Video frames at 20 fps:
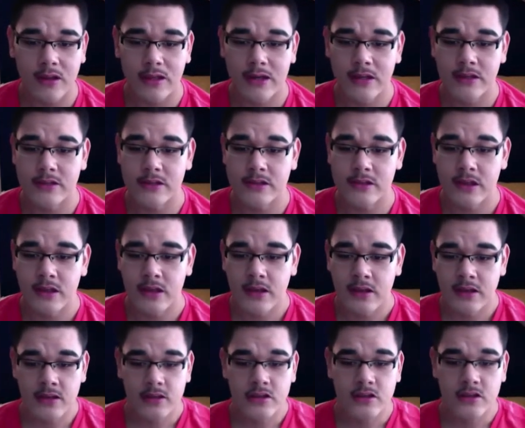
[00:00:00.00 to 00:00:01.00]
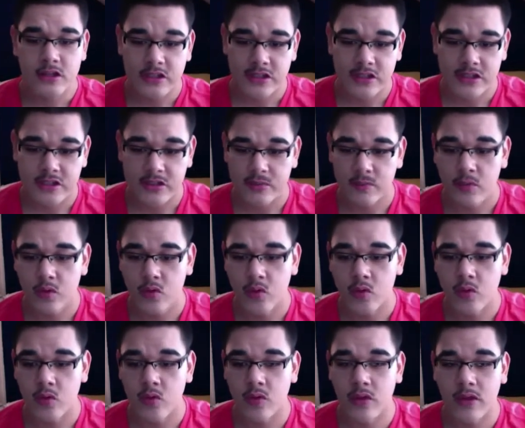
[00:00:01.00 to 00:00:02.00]
It is just
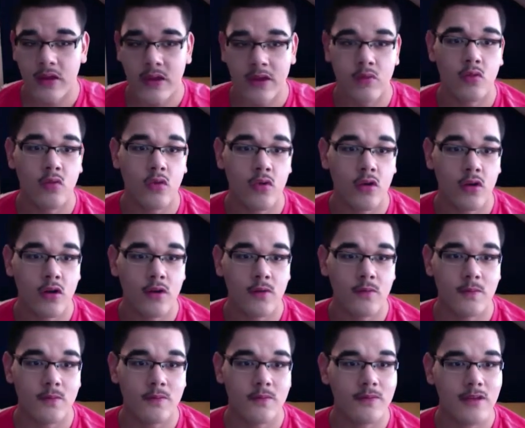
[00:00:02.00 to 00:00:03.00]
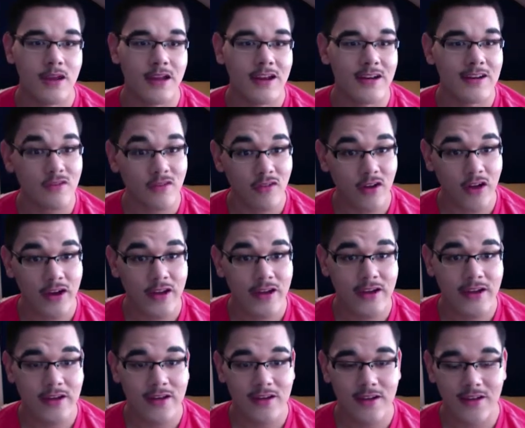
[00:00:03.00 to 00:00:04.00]
smooth and warm and
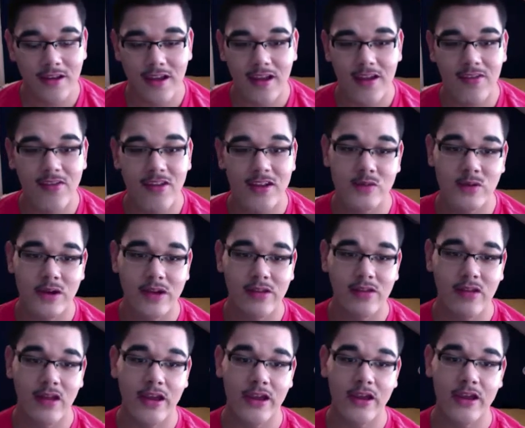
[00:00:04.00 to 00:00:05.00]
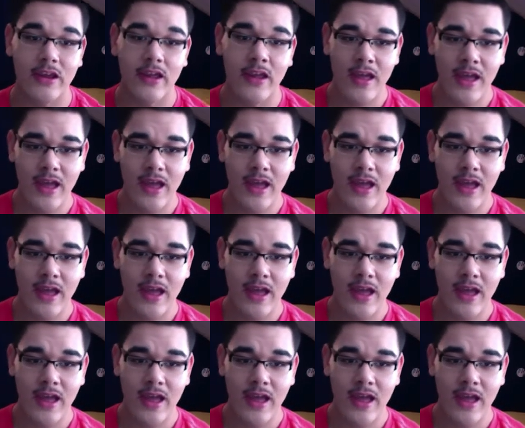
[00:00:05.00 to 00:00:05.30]
inviting, and that's what I like.